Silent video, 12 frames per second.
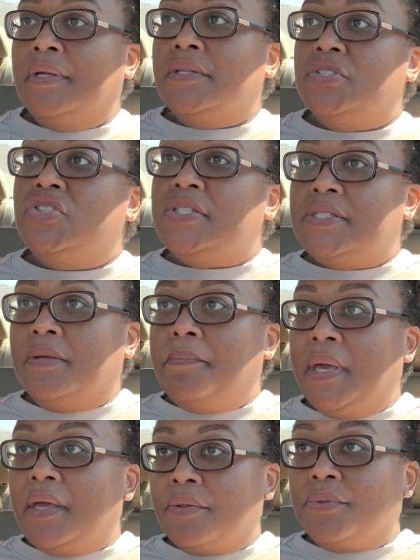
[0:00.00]
Just to
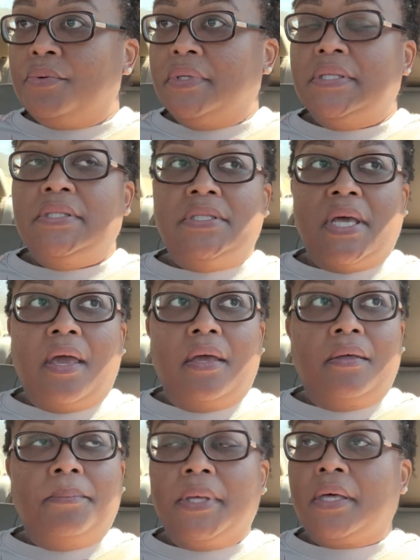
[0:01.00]
make it through the
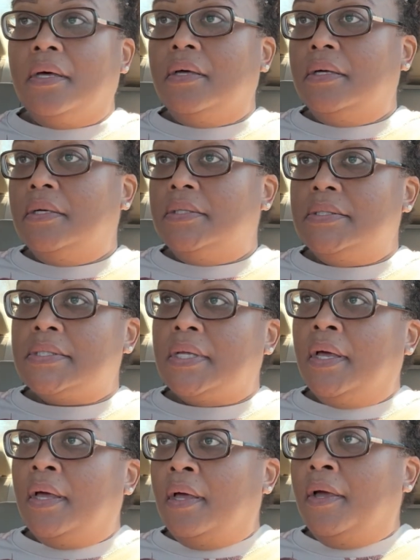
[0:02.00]
day, because
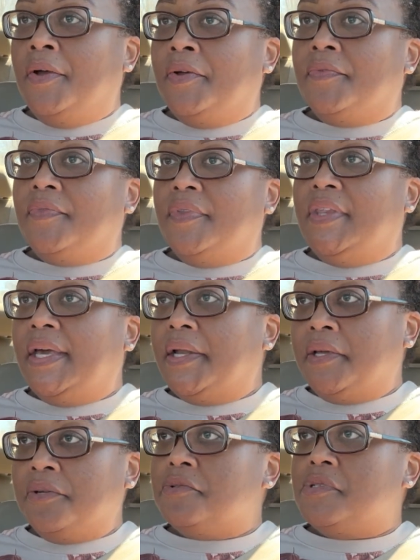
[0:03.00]
that
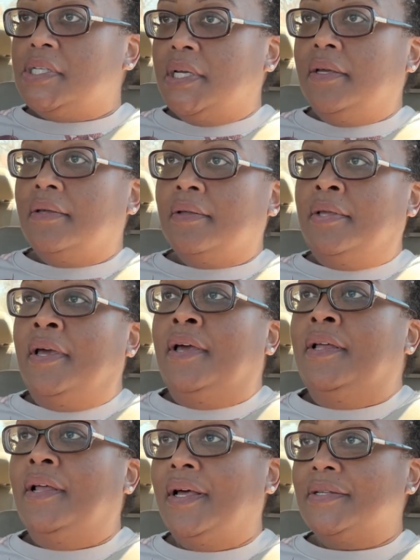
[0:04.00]
energy
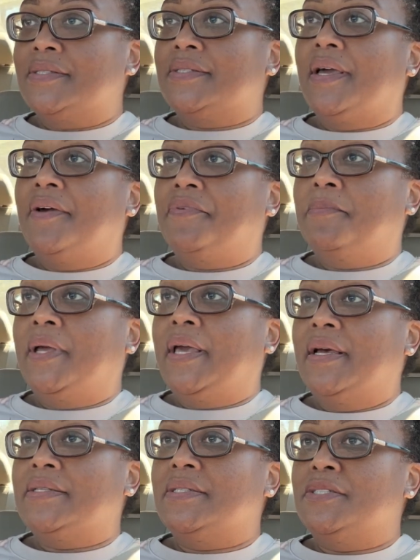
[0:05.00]
I just got from the
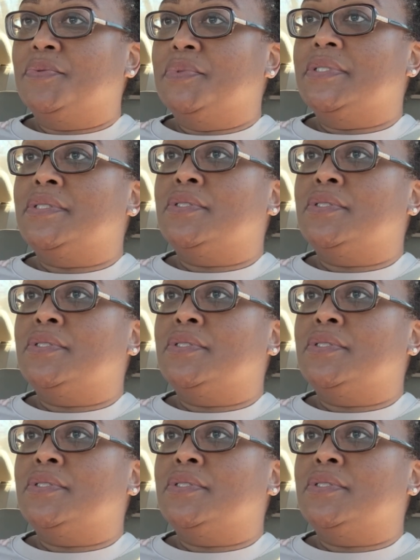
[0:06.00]
gas station was